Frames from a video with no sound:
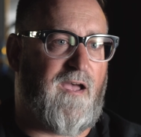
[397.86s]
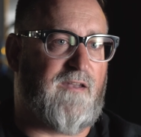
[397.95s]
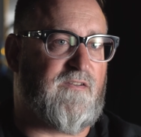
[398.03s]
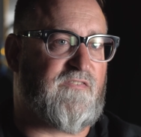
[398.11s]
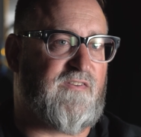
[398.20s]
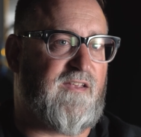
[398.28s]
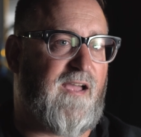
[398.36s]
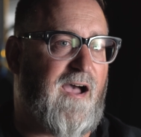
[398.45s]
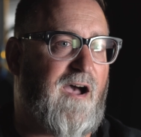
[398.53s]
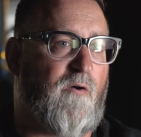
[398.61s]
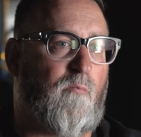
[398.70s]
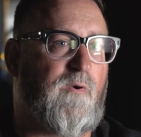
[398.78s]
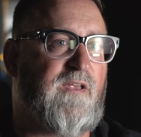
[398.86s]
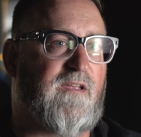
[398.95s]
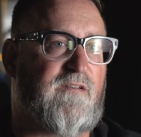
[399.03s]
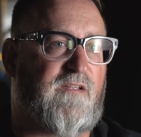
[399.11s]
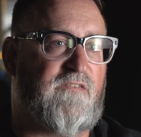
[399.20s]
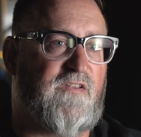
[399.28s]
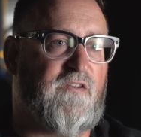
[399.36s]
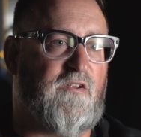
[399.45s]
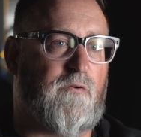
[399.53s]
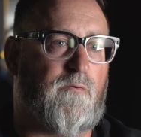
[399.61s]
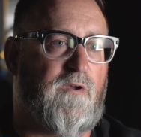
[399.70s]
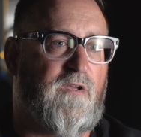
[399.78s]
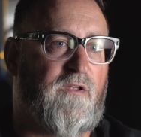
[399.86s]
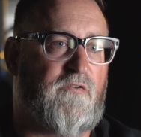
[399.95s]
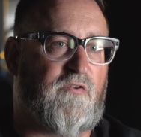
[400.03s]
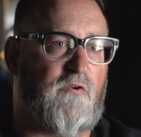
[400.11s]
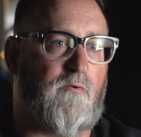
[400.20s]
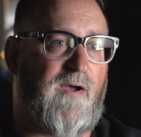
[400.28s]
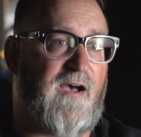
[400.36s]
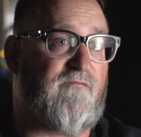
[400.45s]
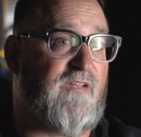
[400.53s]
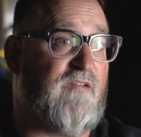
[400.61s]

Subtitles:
and to see how we can continue to have